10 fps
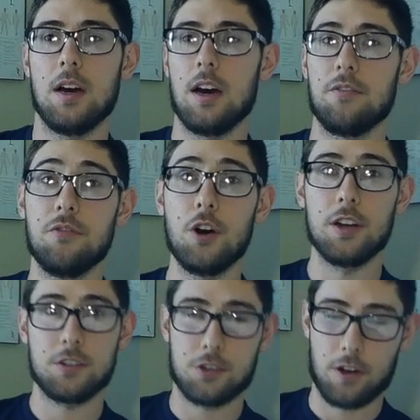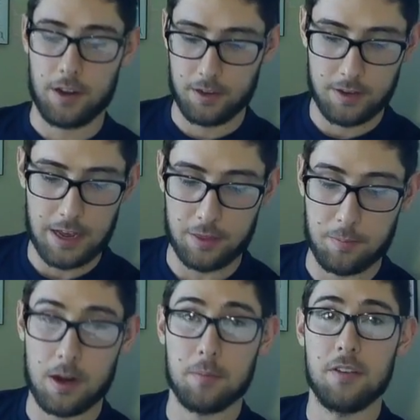foot, starting at the
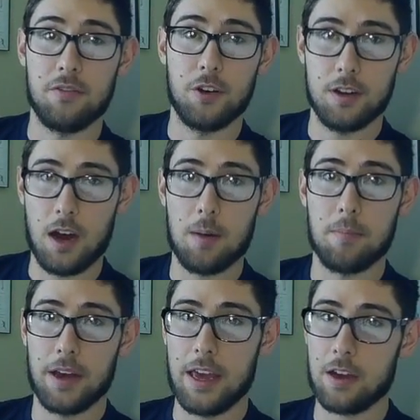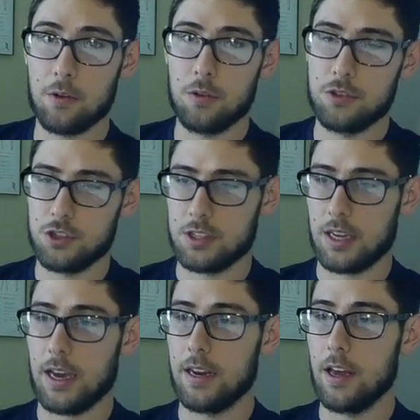bottom of my foot, up my ankle, just to
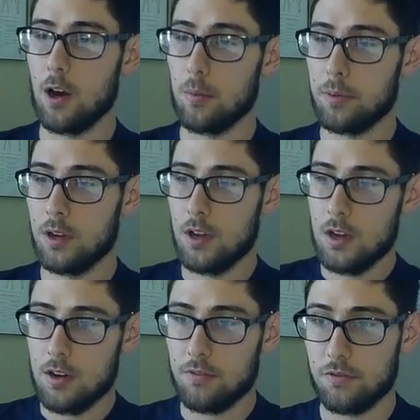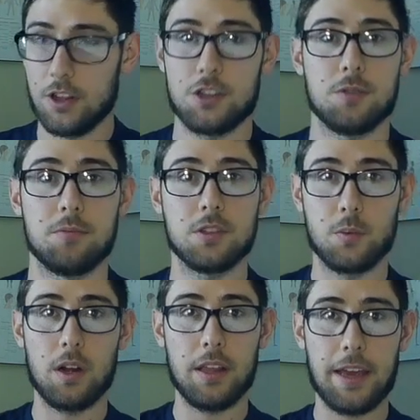kind of help flush some
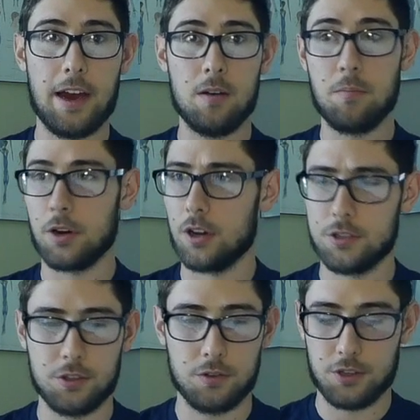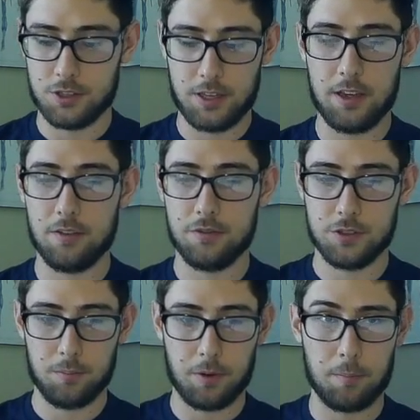swelling out, but also just give
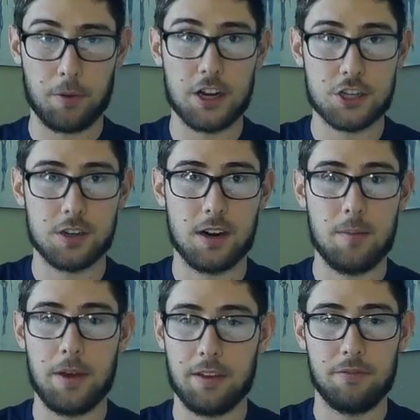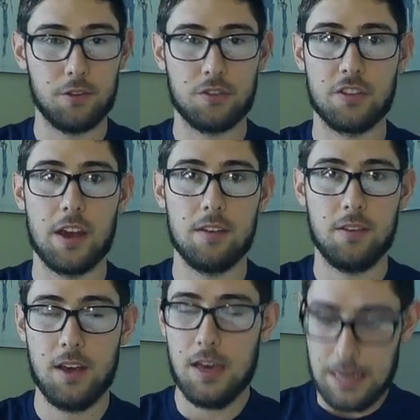some compression on it, make it feel safe.
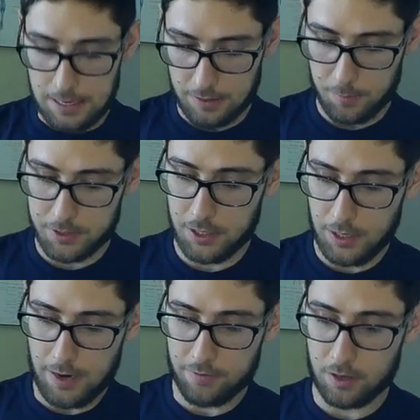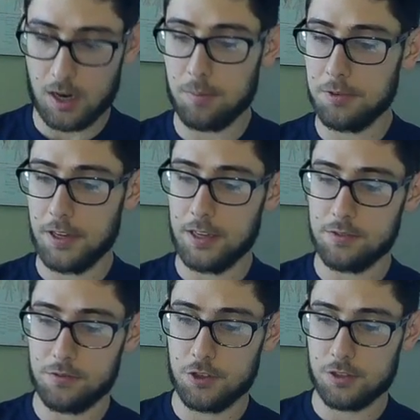And let me tell you, after a couple of days
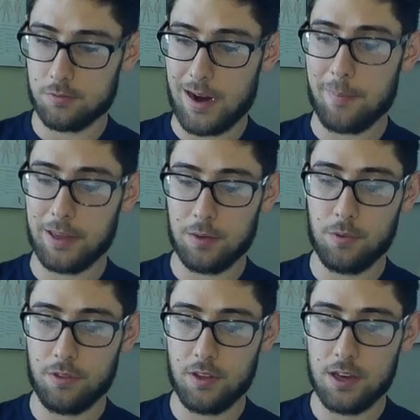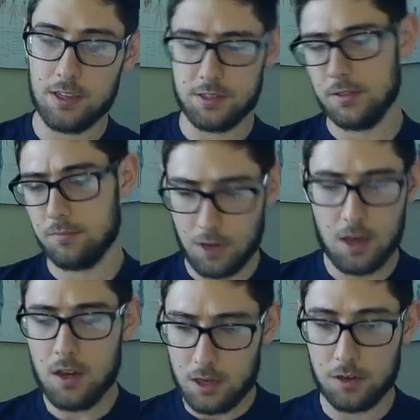of just wrapping it with this
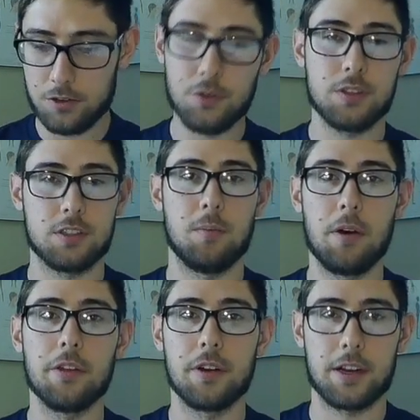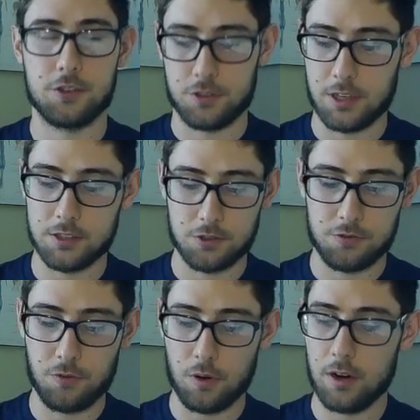and doing some other exercises
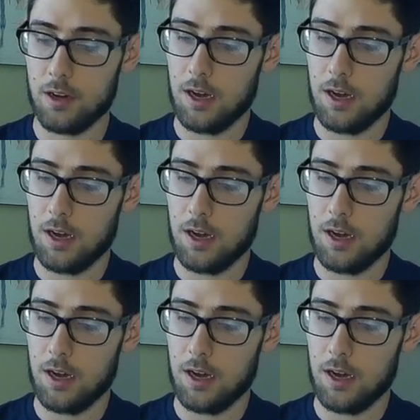for it,